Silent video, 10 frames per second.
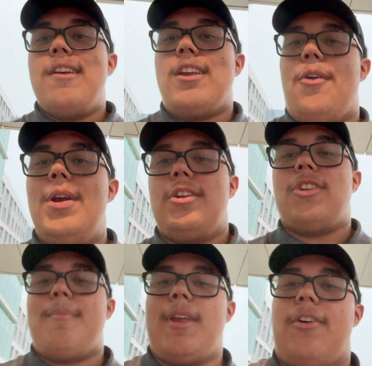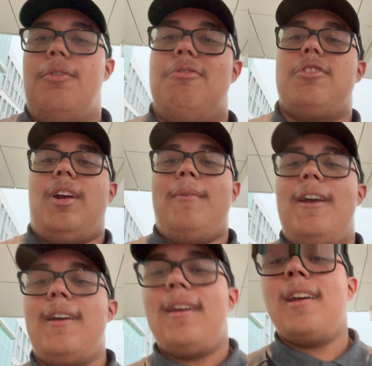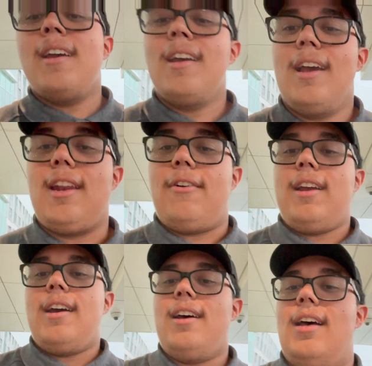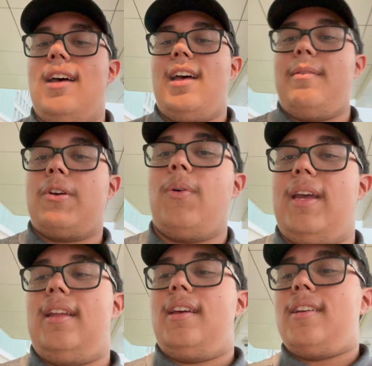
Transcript: Yeah, win some, you lose some. Anyway, uh, I'm quite